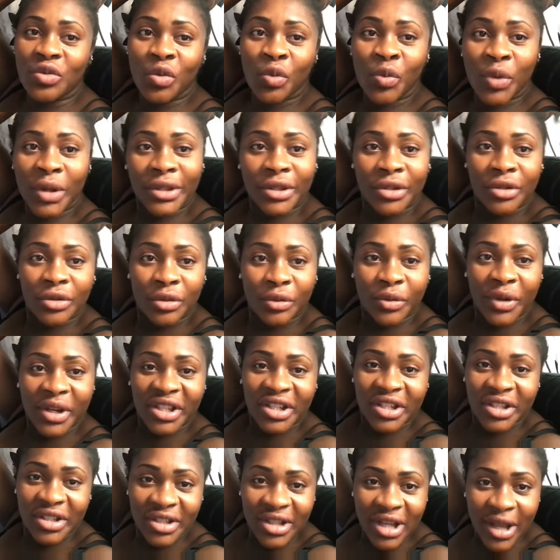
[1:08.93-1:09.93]
We went to
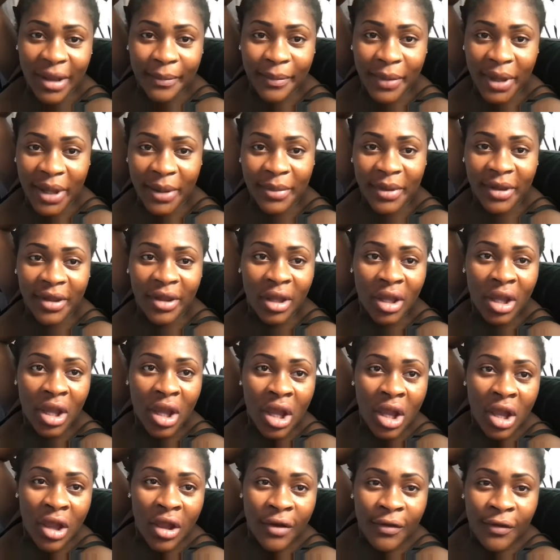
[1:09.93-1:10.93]
register baby
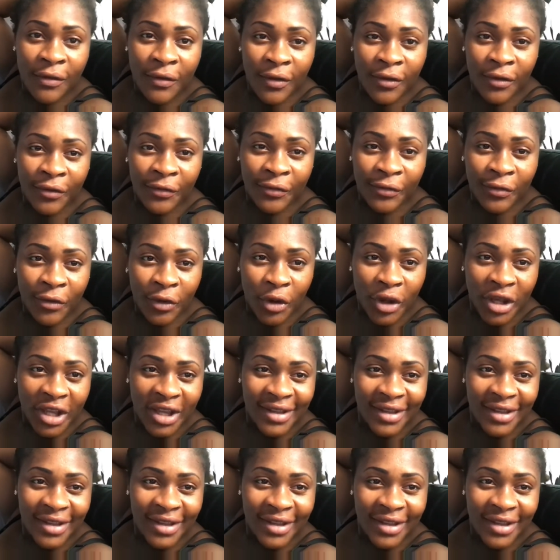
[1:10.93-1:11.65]
for